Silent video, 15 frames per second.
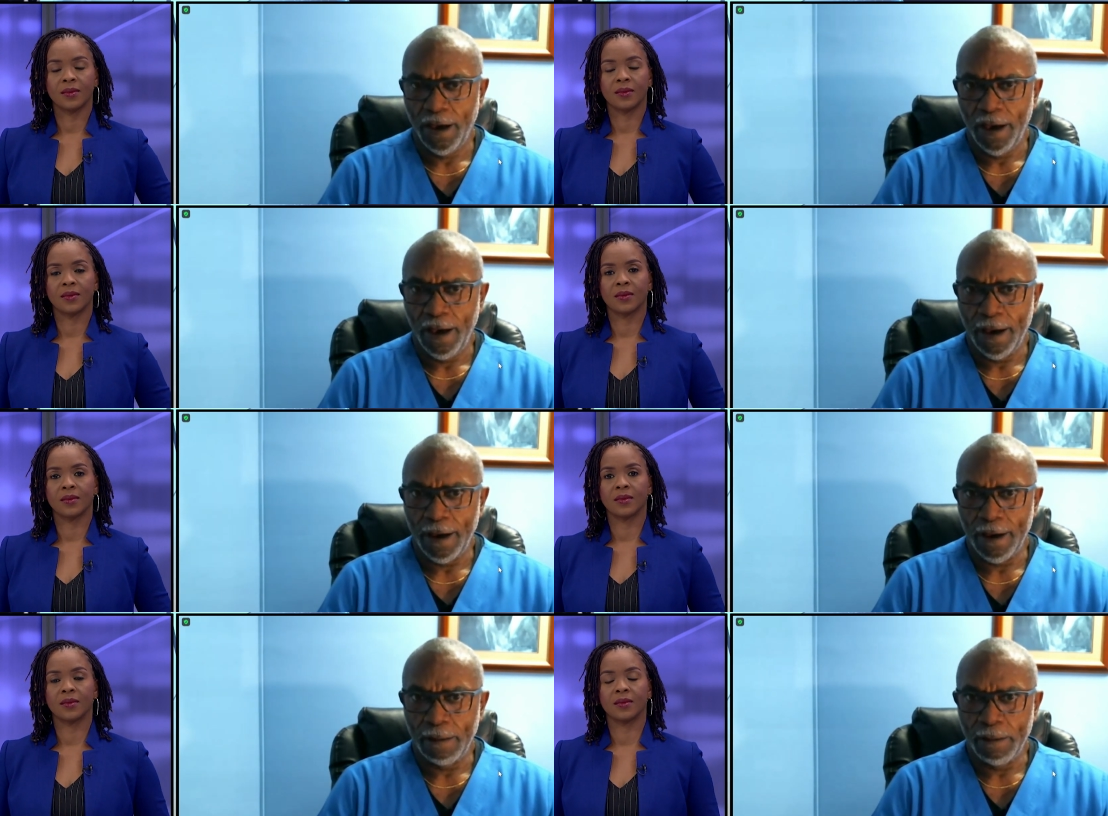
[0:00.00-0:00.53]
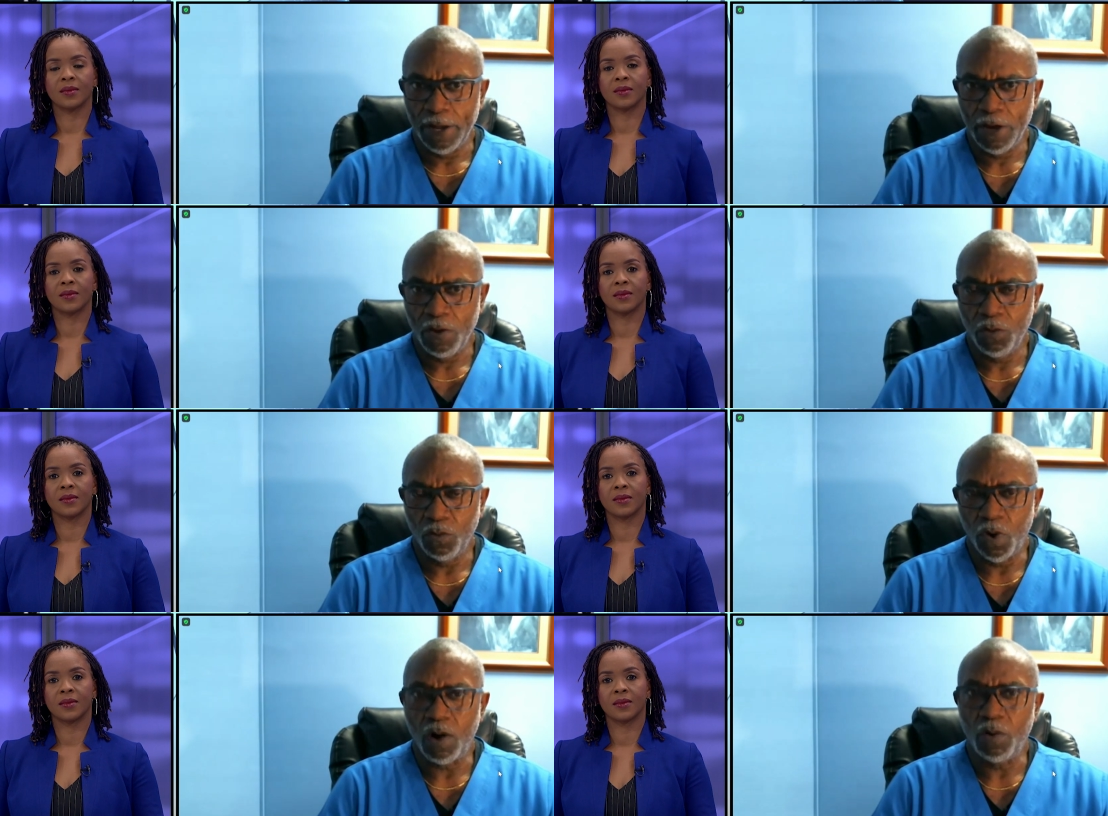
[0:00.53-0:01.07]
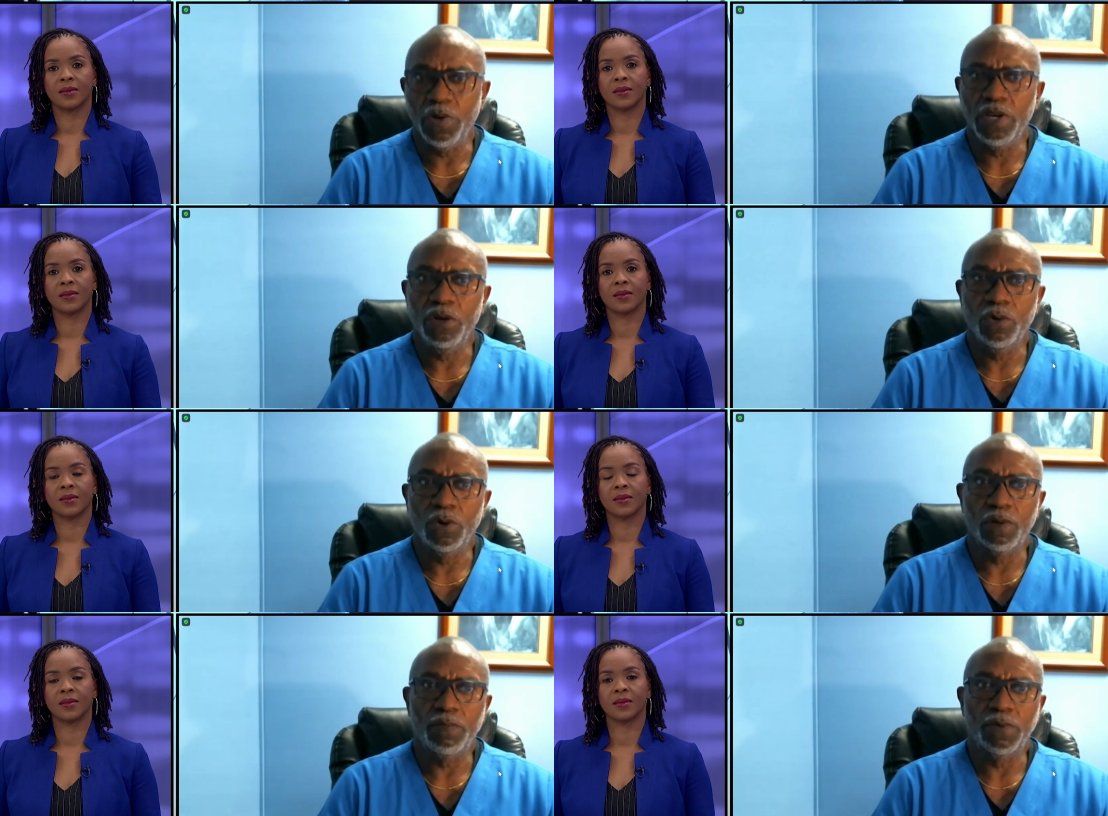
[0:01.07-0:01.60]
Speaker 1: What we
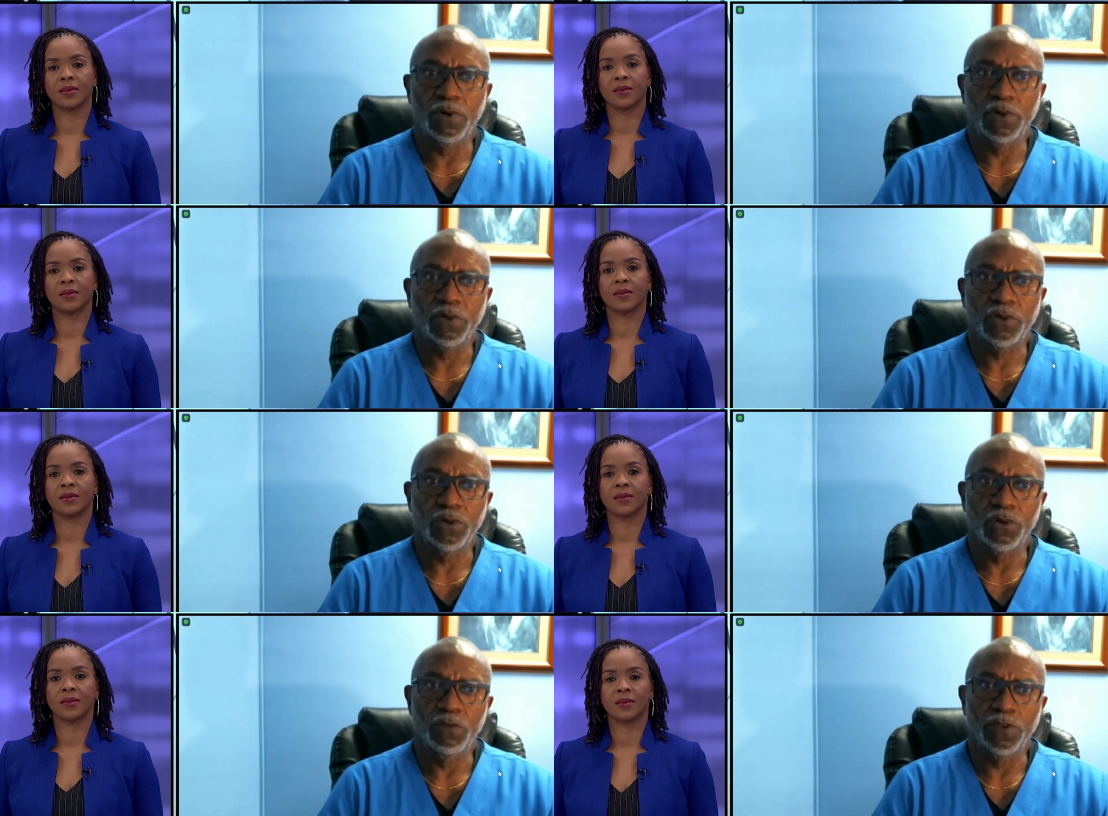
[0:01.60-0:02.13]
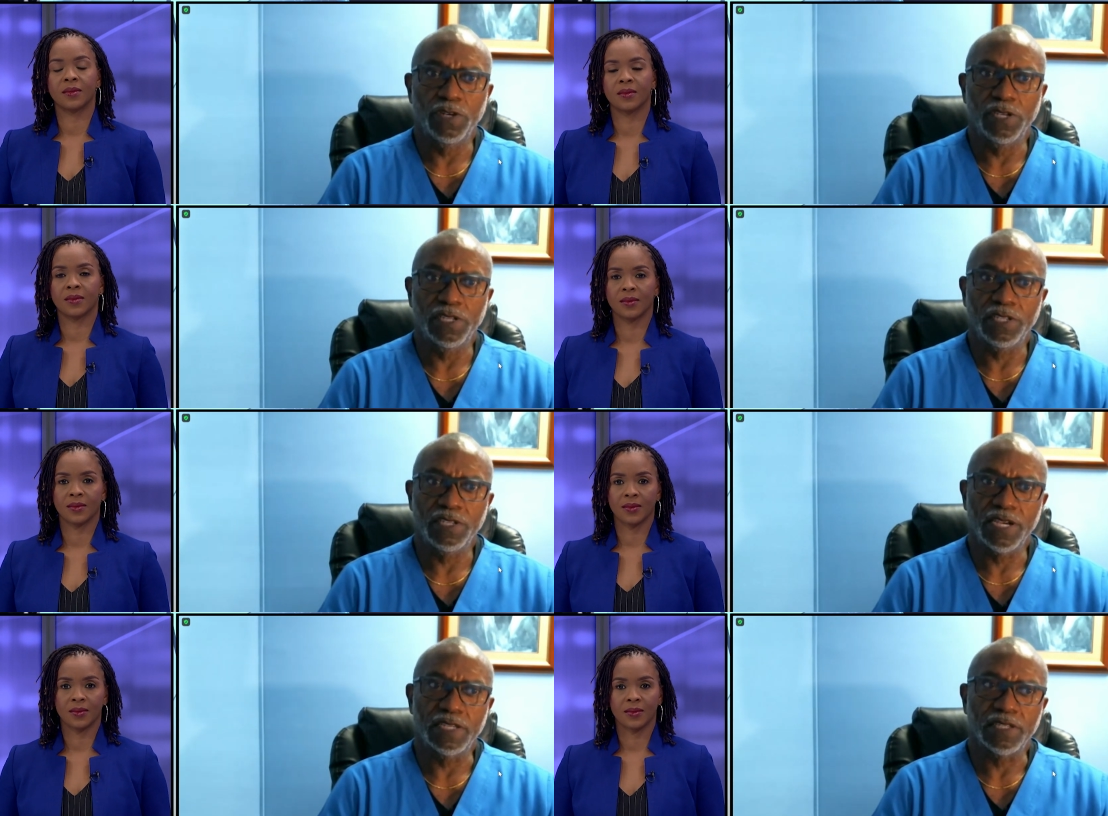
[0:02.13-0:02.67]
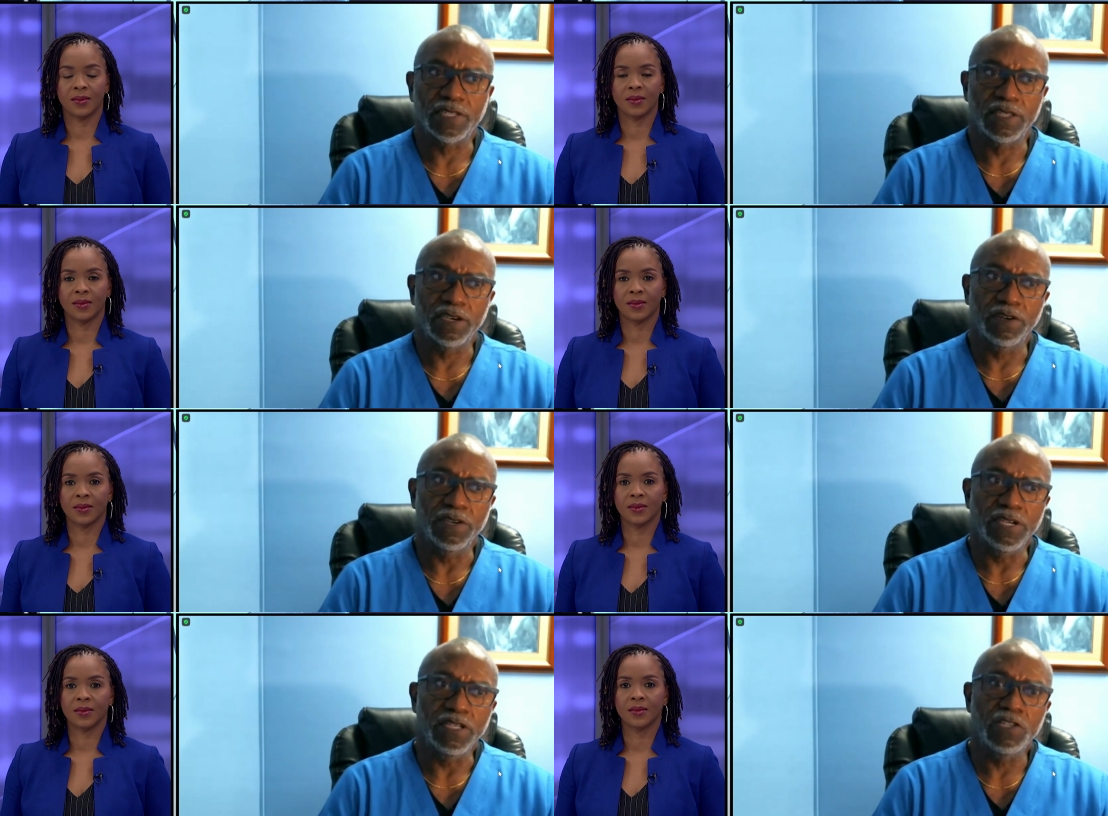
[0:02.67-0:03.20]
know about COVID is, yes,
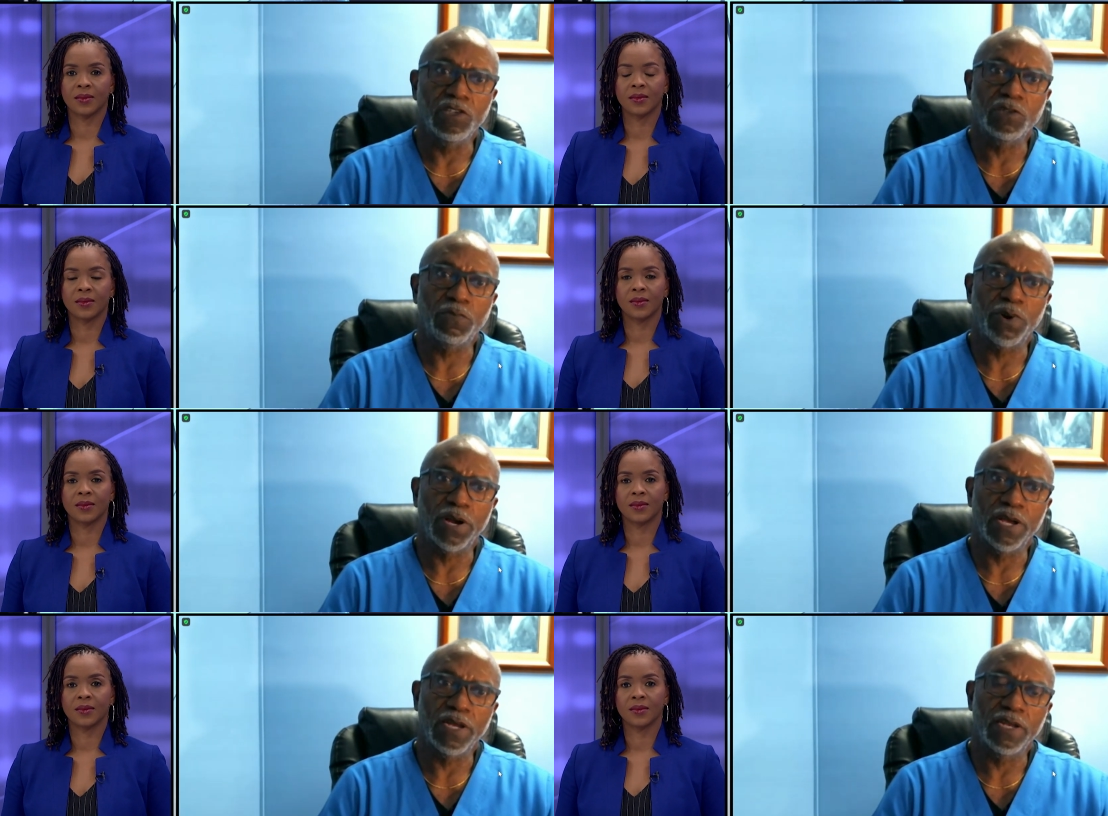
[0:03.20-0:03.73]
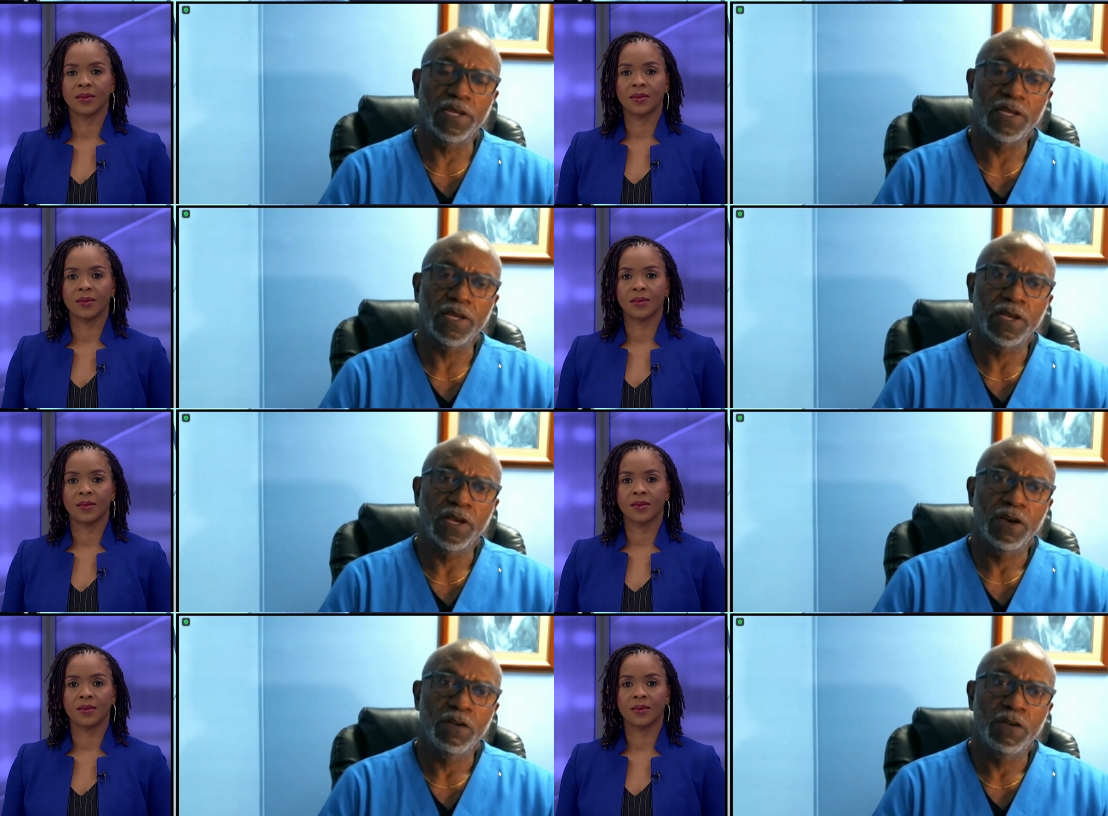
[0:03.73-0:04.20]
there is spread